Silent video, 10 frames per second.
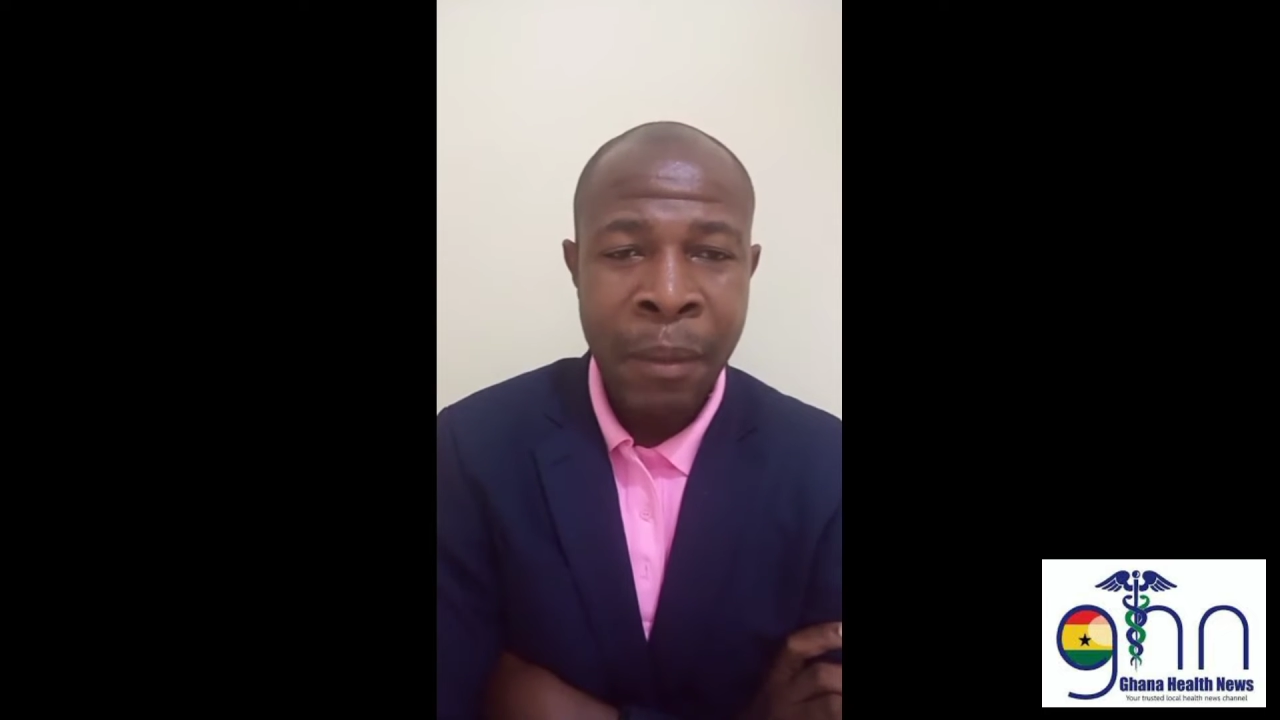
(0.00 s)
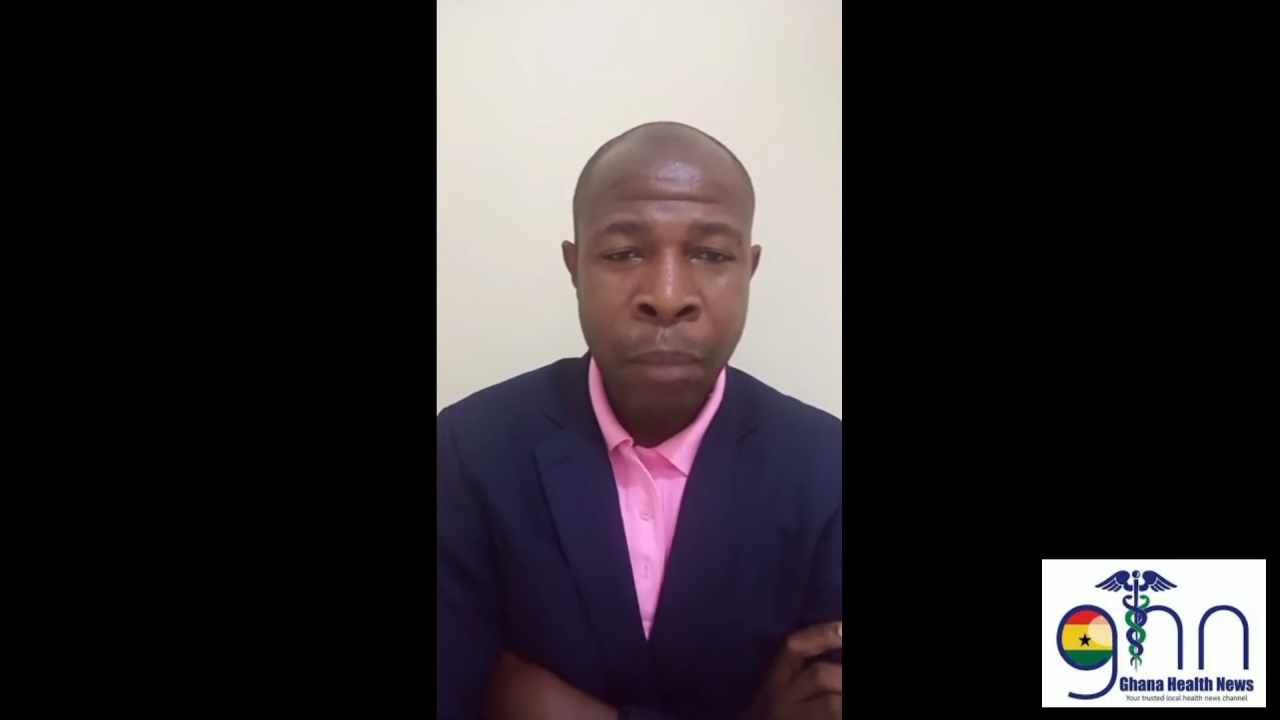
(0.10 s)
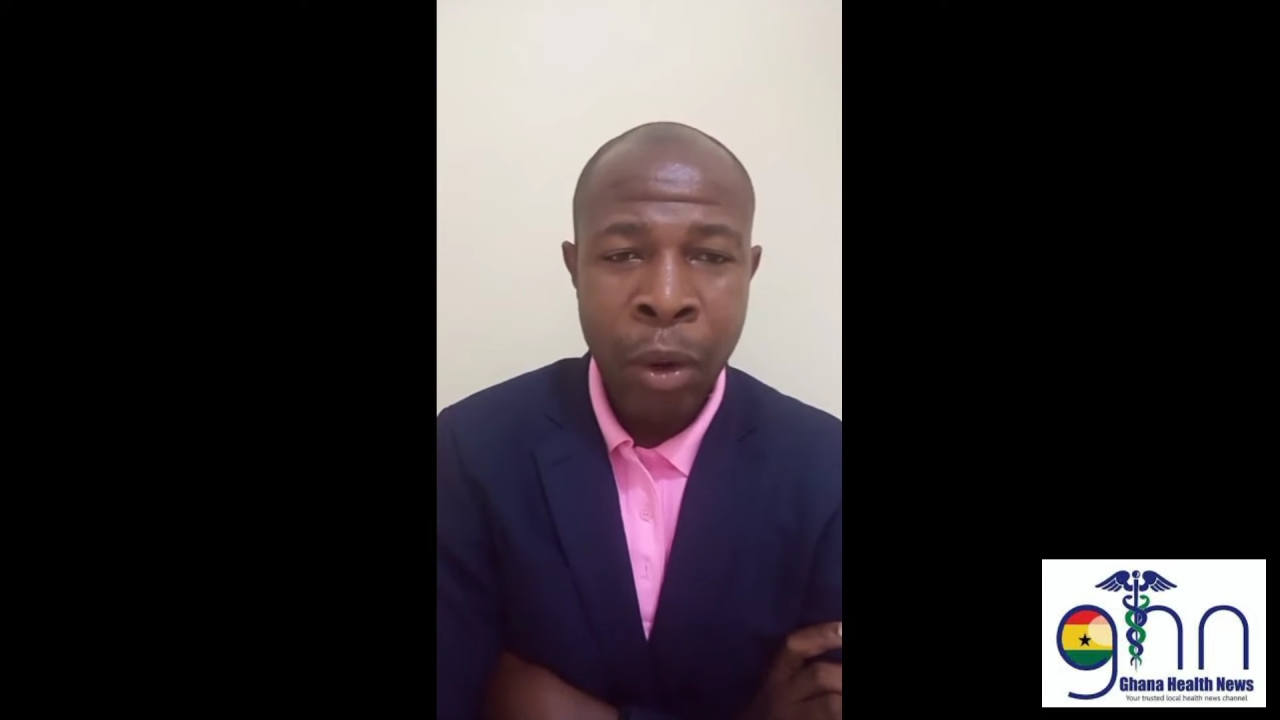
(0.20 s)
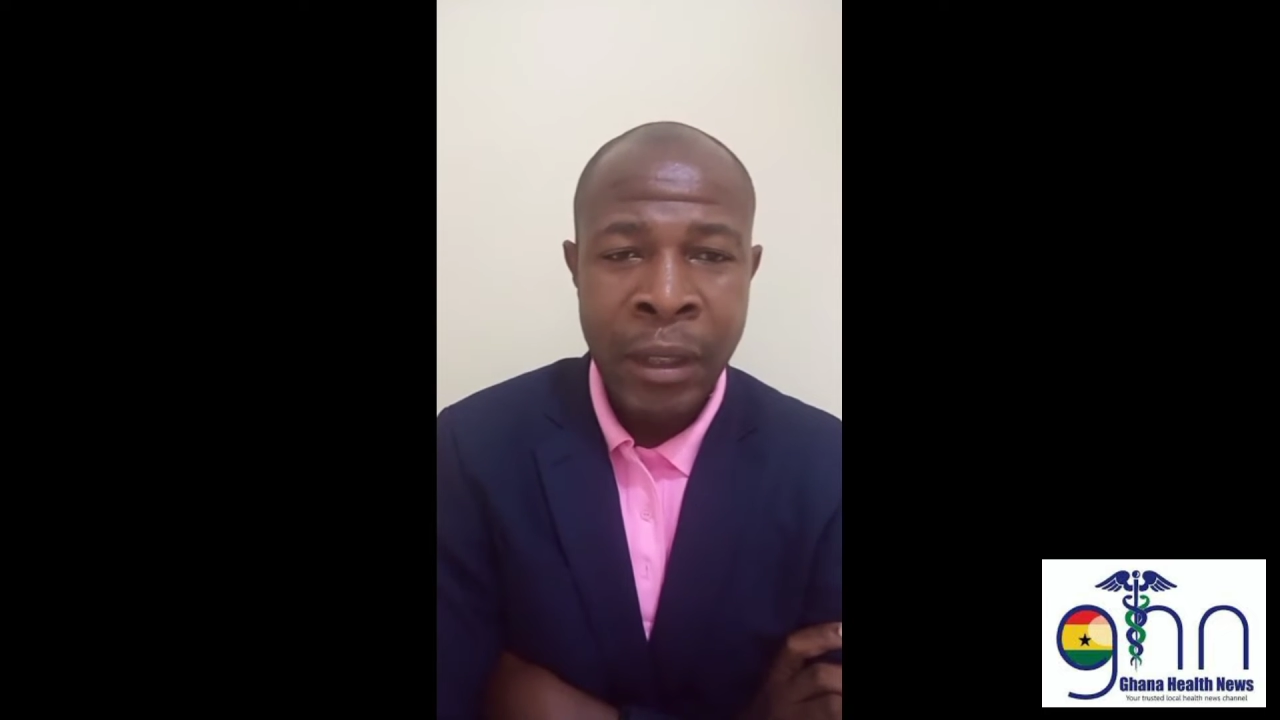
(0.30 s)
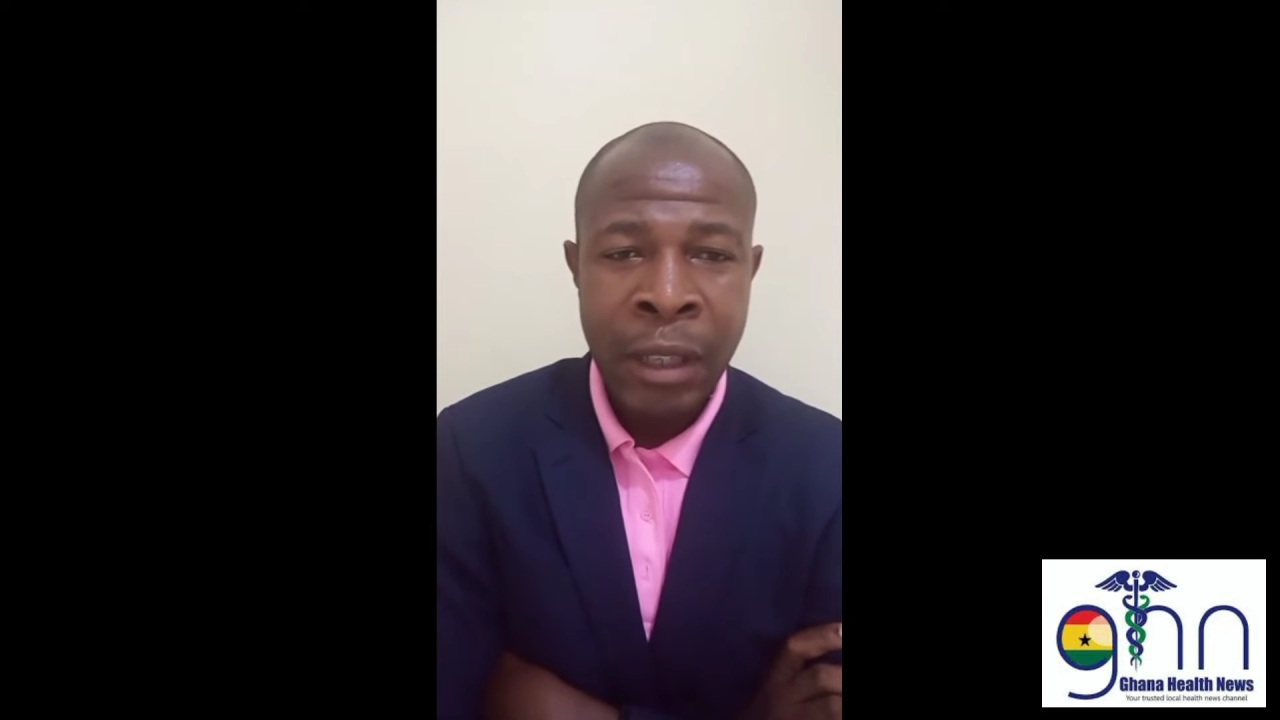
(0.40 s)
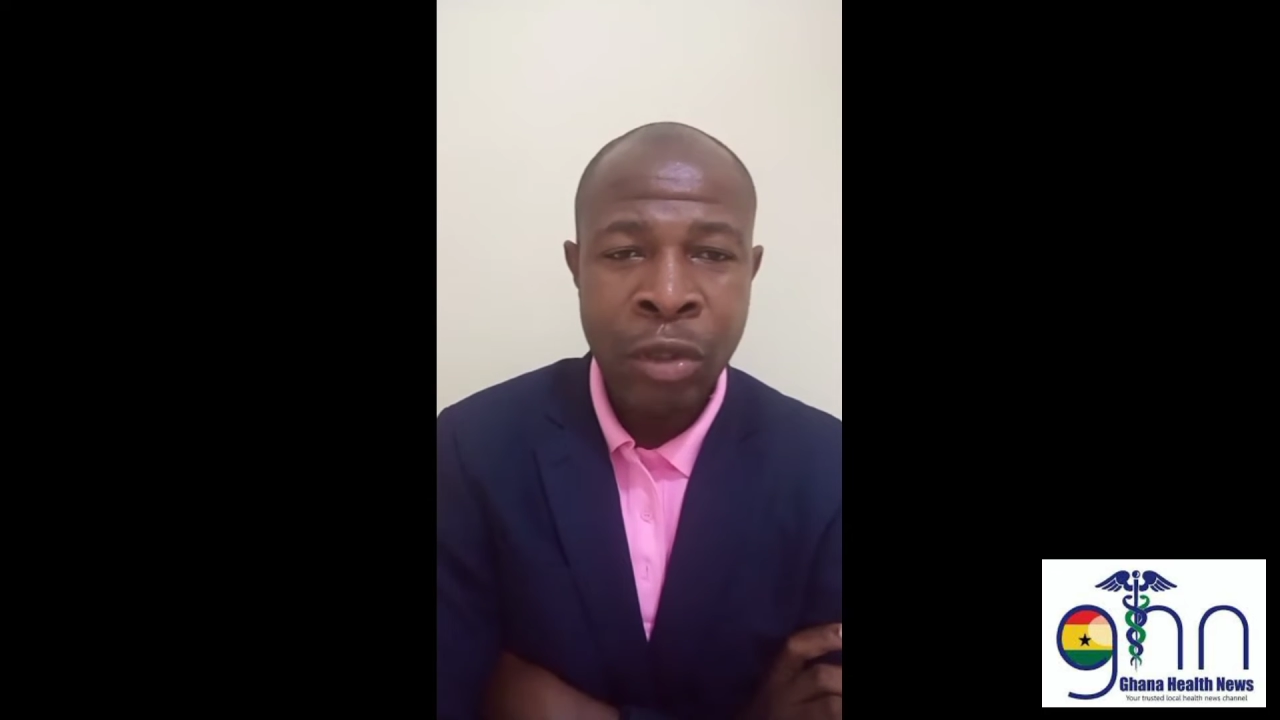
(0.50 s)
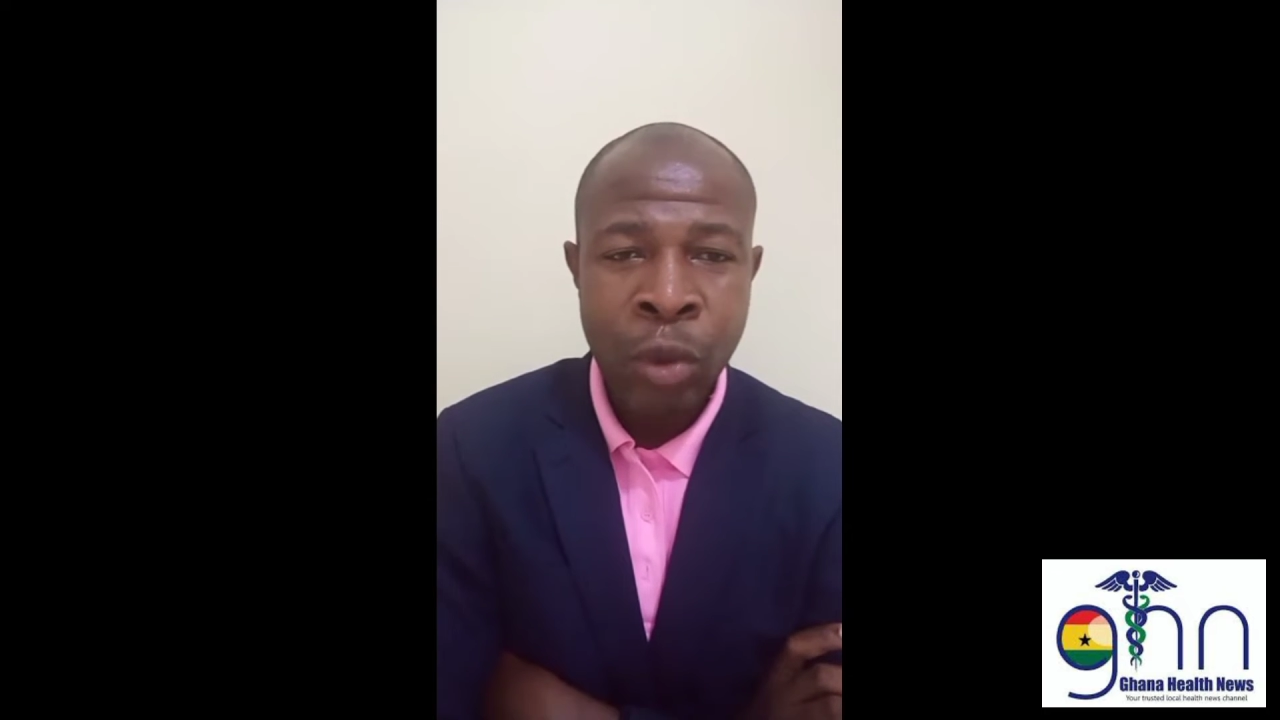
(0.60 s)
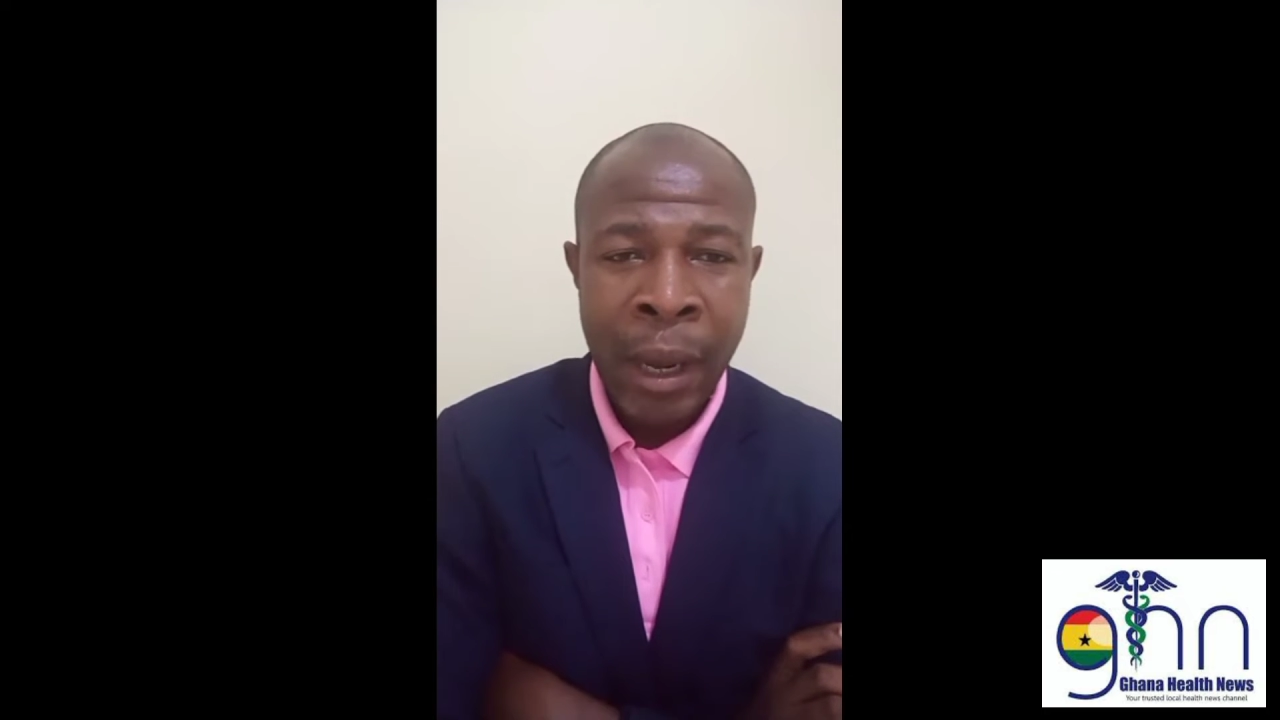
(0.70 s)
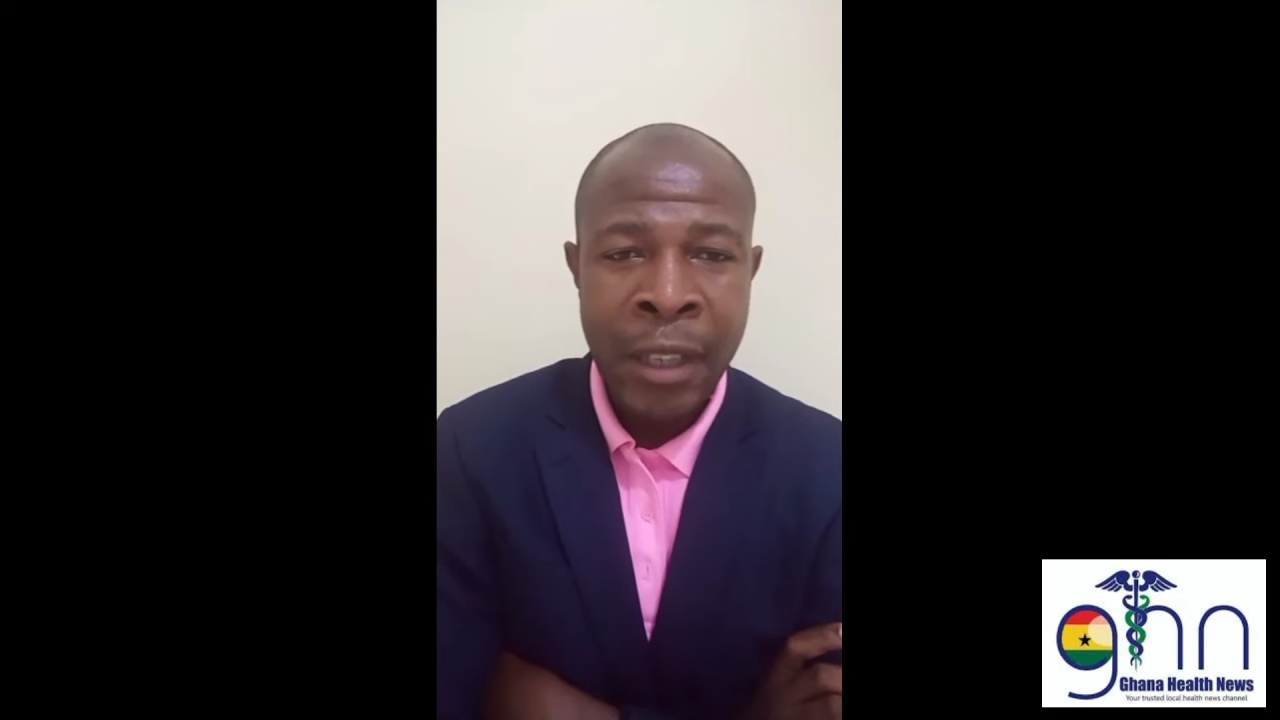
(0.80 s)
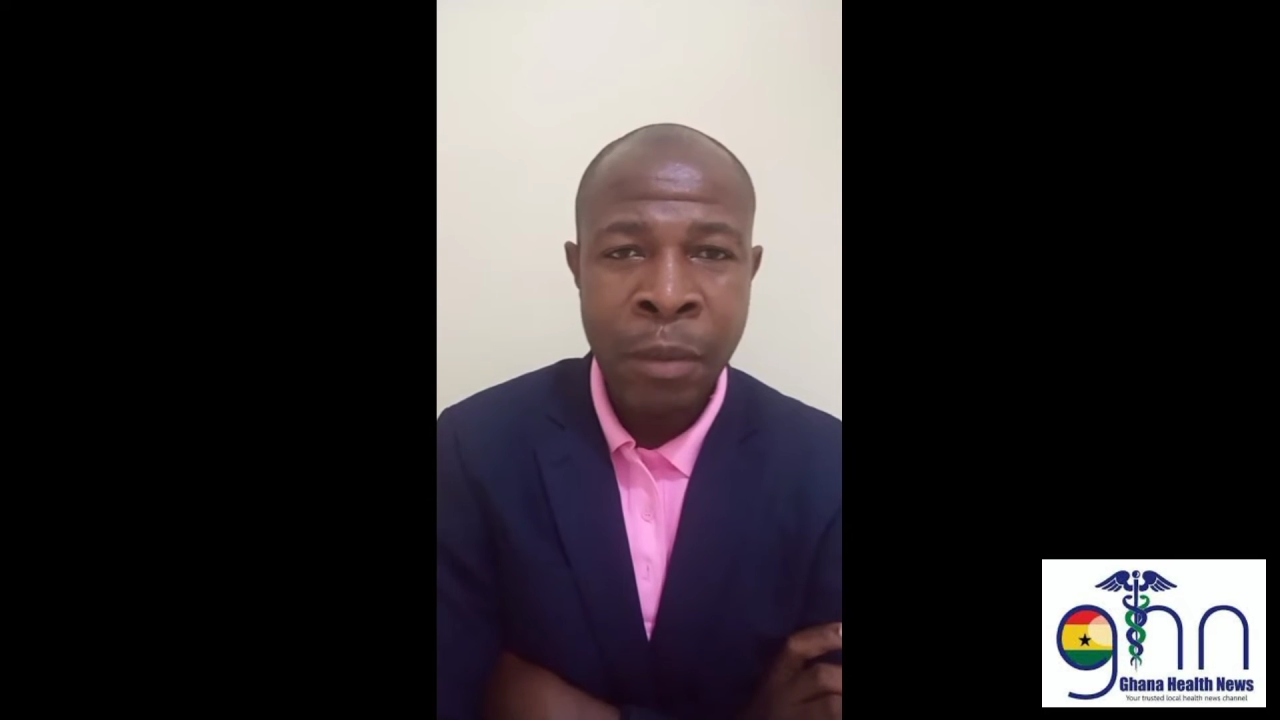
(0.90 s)
important
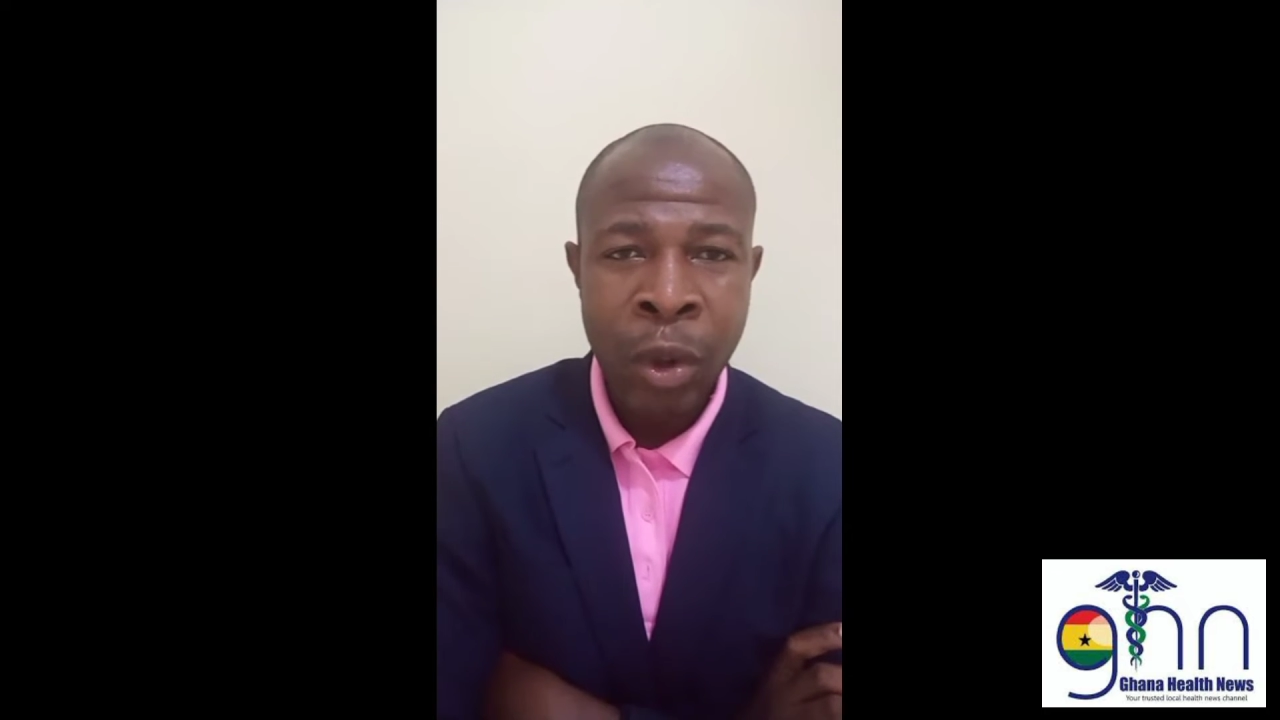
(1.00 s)
to us